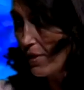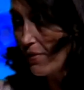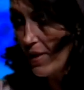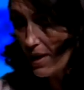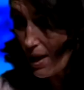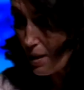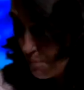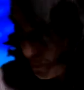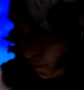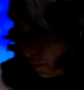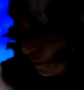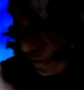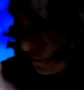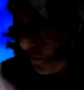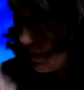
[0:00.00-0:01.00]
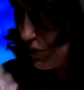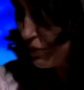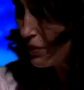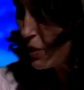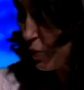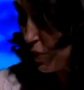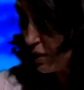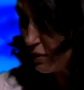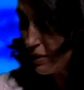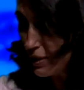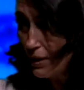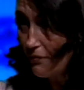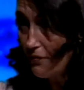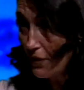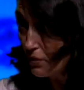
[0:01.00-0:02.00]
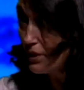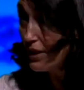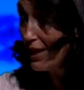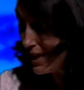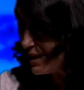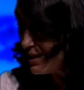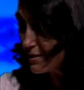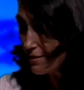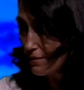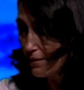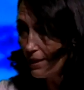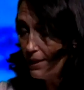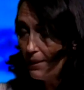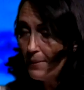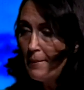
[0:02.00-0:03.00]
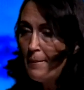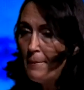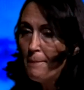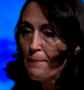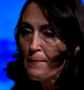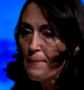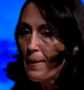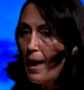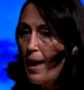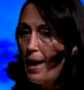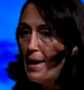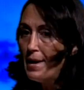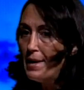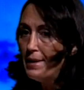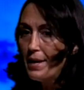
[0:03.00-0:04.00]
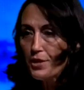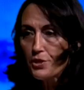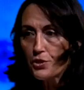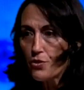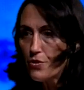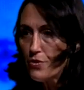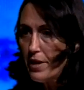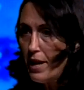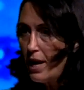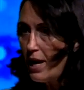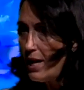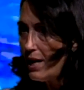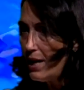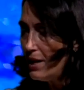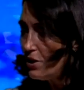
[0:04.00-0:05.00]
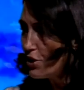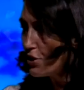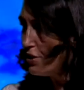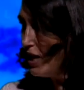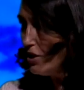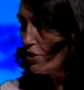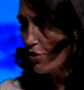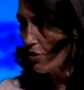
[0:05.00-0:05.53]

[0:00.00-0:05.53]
they get bored fairly quickly, fairly easily. And at a certain age, nature